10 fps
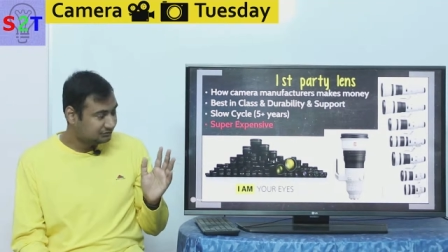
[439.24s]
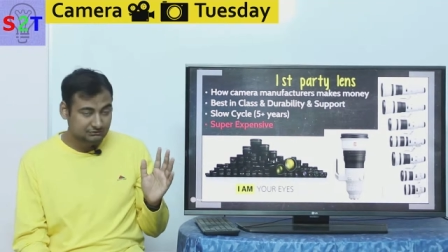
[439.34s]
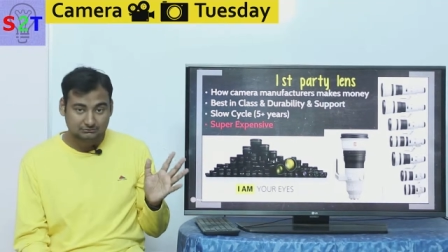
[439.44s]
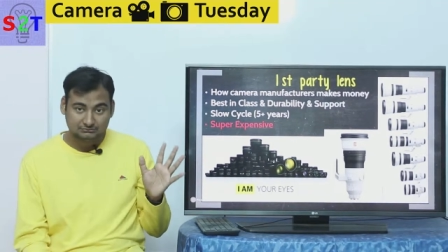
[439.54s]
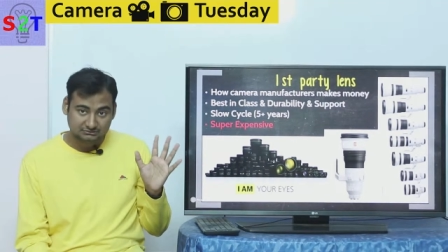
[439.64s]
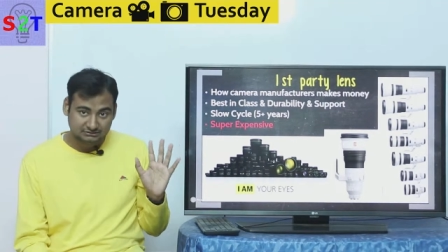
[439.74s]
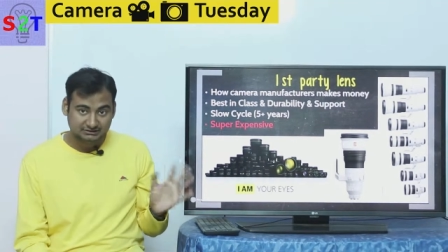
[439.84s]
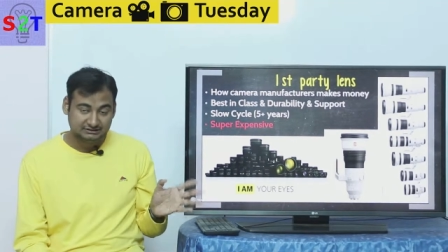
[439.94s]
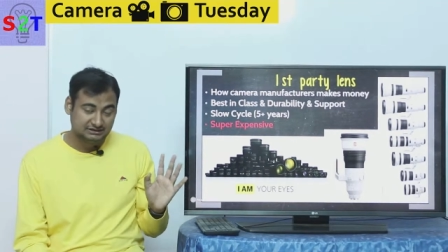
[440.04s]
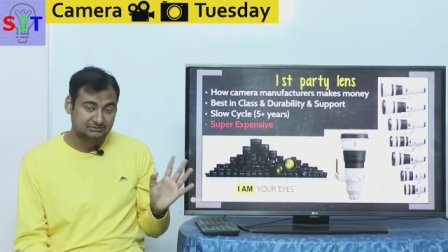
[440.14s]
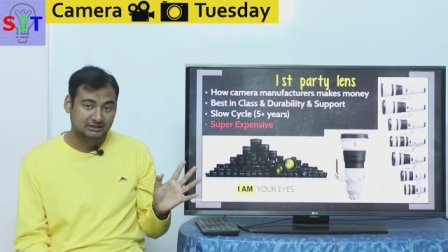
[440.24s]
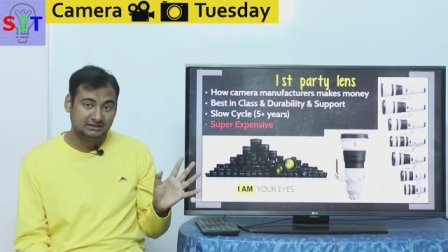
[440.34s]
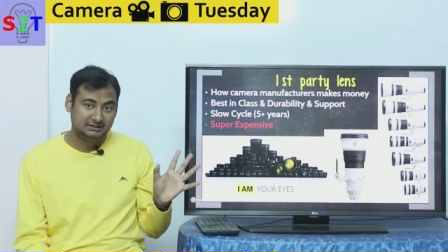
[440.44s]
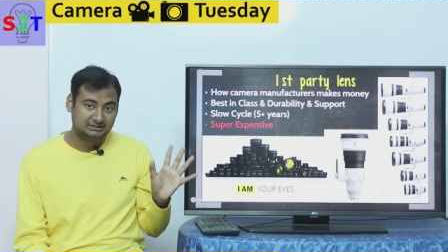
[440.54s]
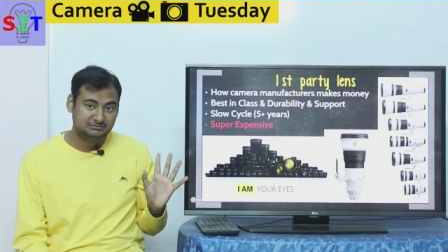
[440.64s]
so that's why
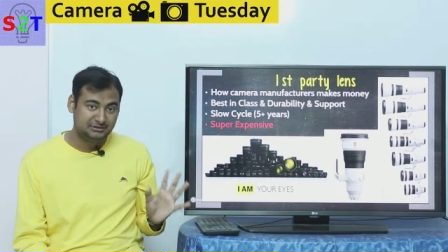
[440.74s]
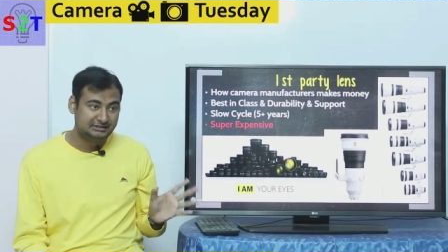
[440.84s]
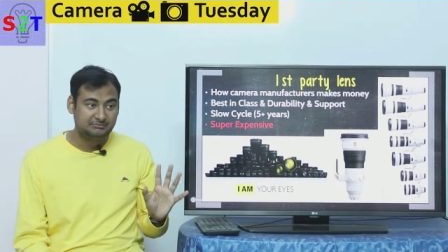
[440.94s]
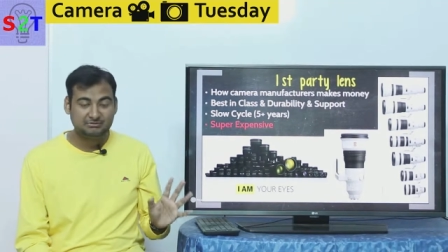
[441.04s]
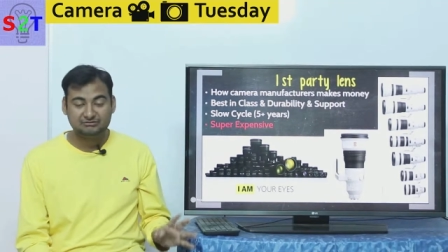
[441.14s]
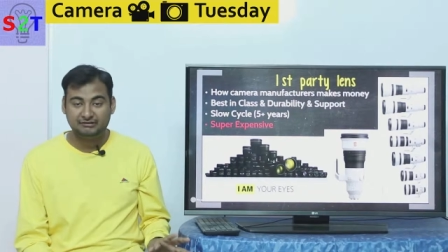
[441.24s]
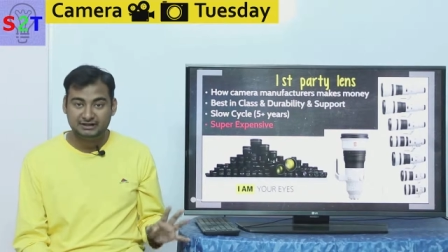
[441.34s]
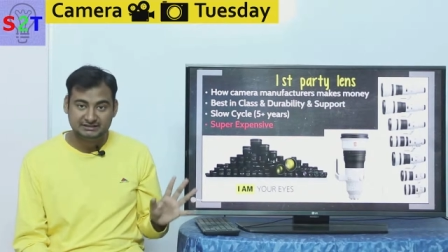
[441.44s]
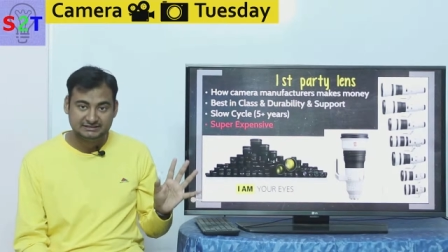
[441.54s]
like uh, many people find